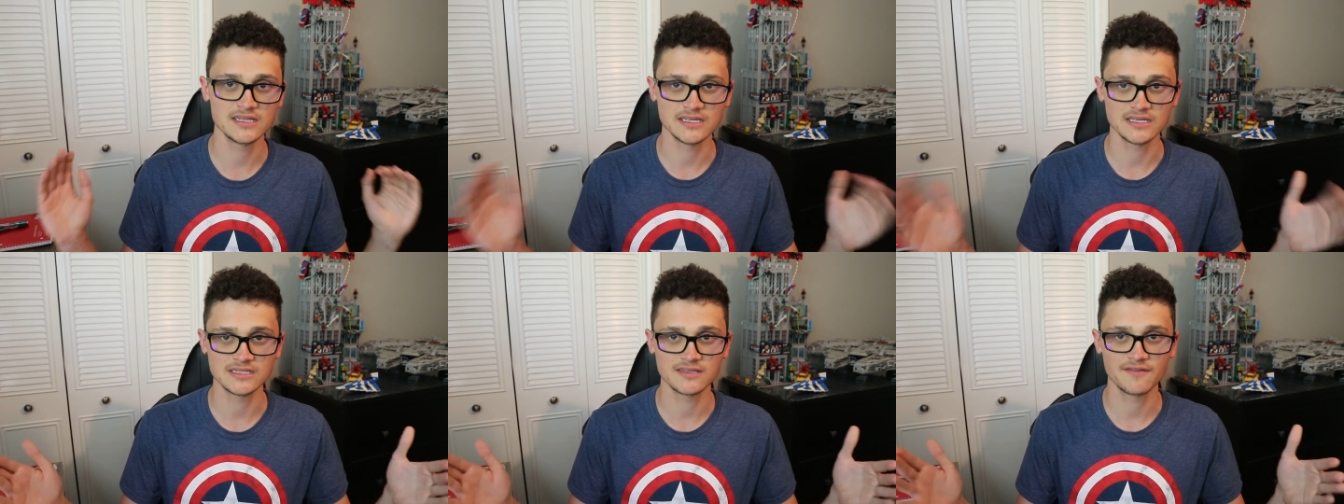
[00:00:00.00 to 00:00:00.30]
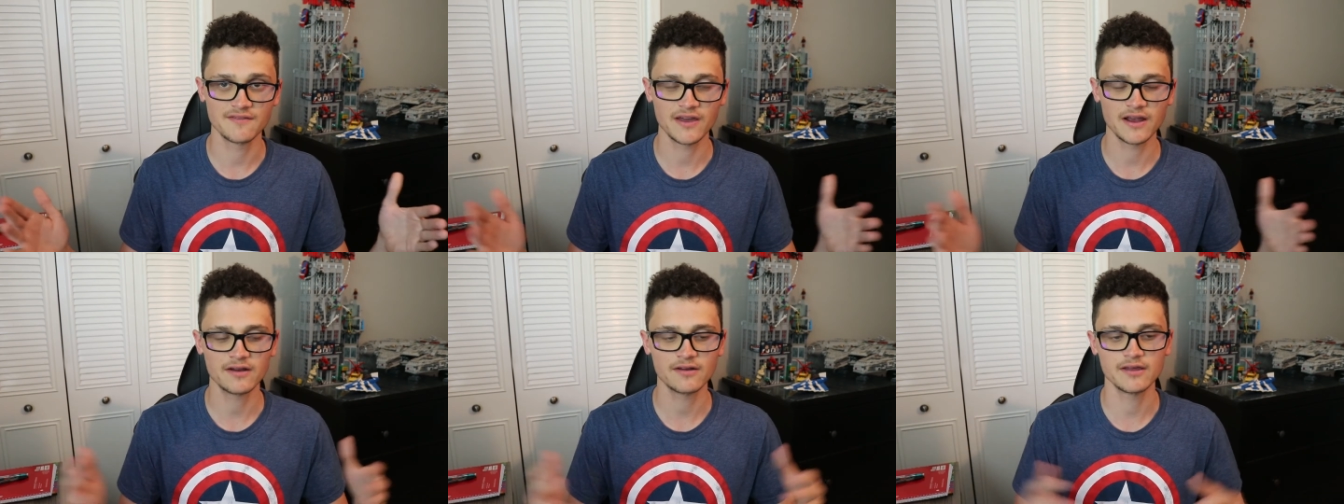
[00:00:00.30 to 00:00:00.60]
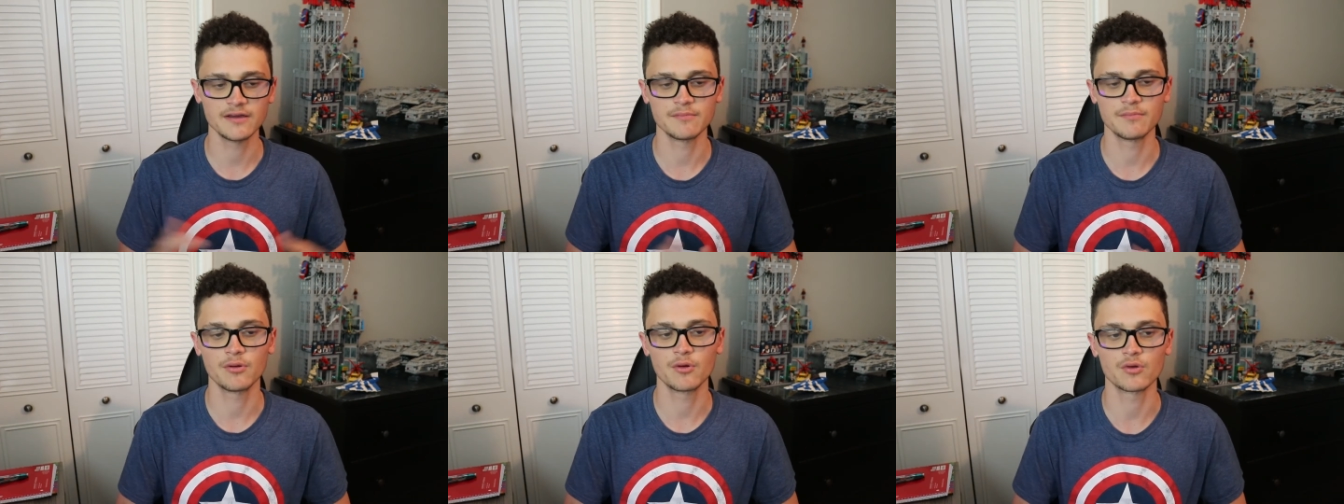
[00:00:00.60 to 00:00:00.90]
He's a
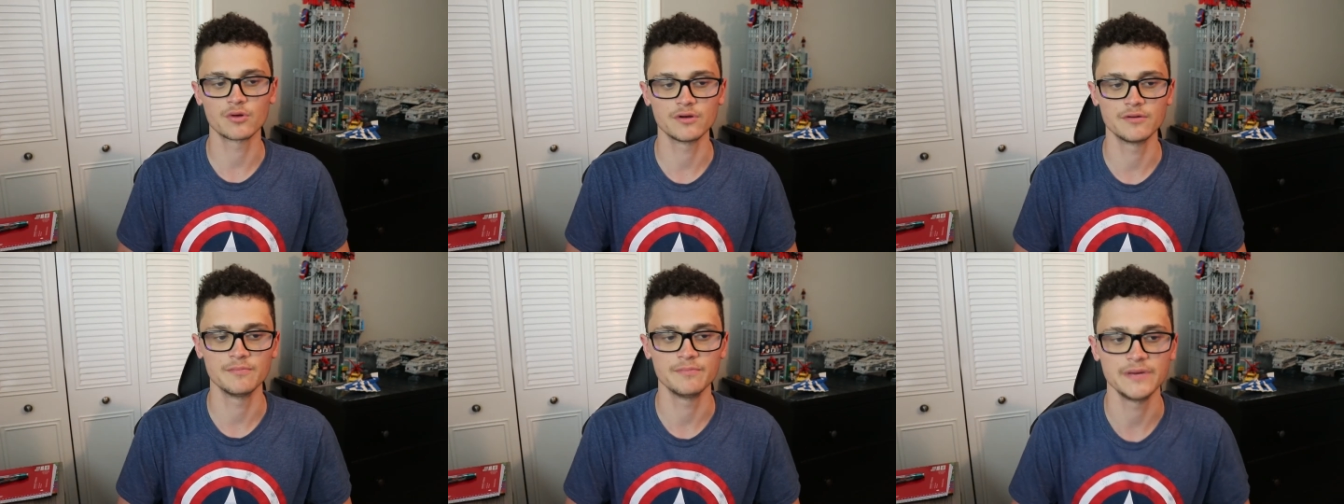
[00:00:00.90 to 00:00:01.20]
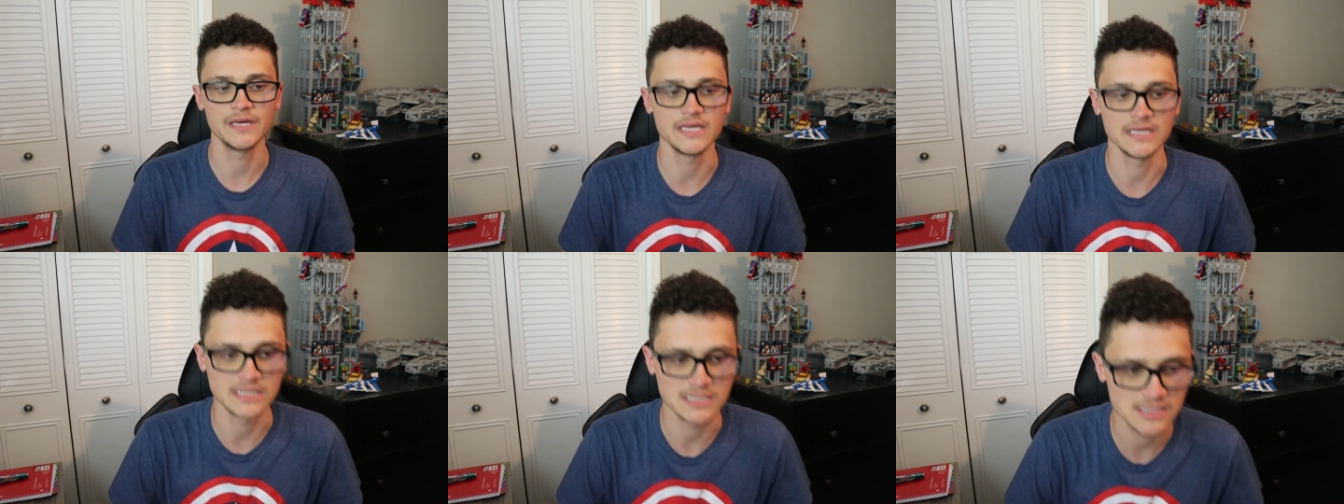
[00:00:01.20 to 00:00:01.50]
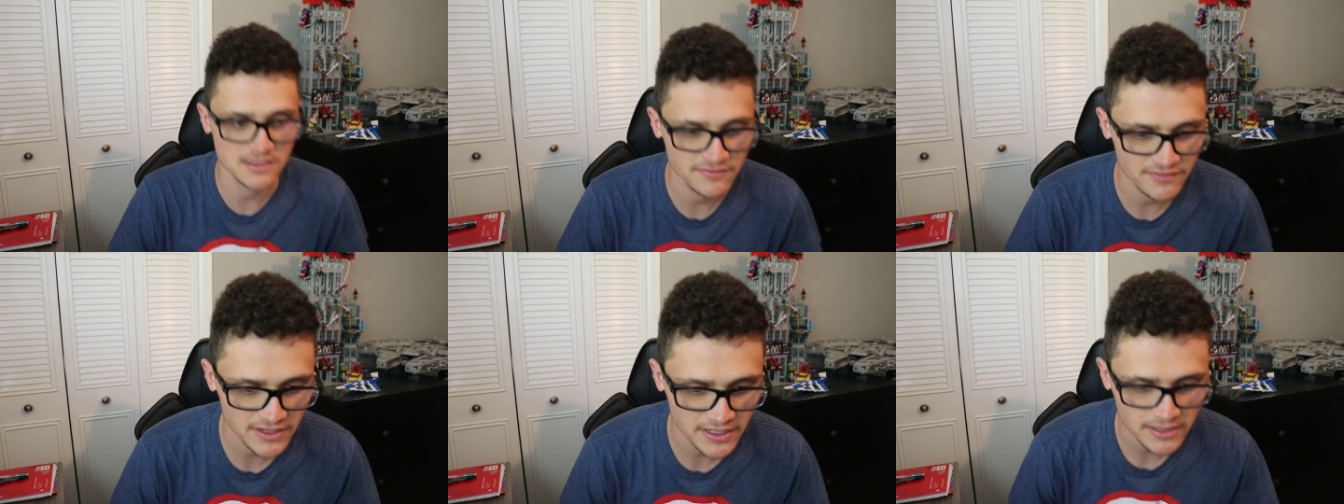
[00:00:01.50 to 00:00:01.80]
very important piece
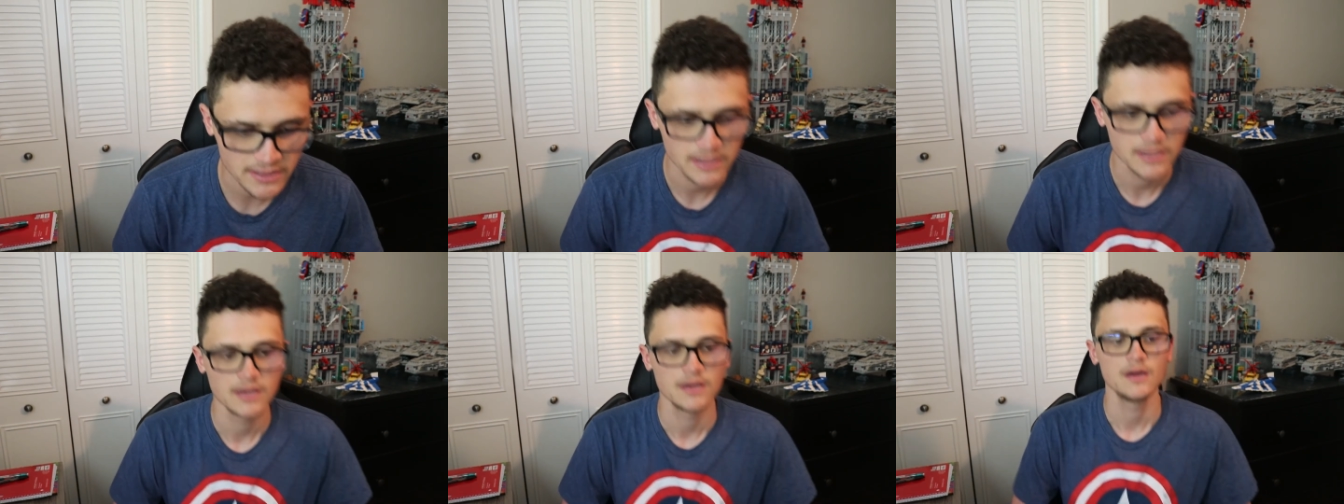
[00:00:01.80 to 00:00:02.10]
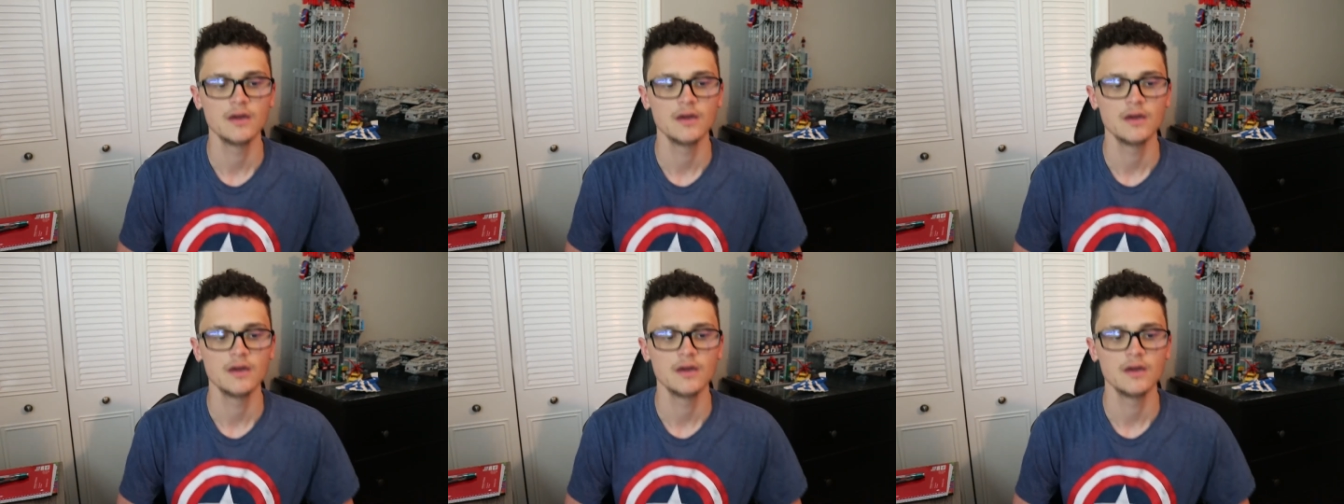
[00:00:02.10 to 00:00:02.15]
of it.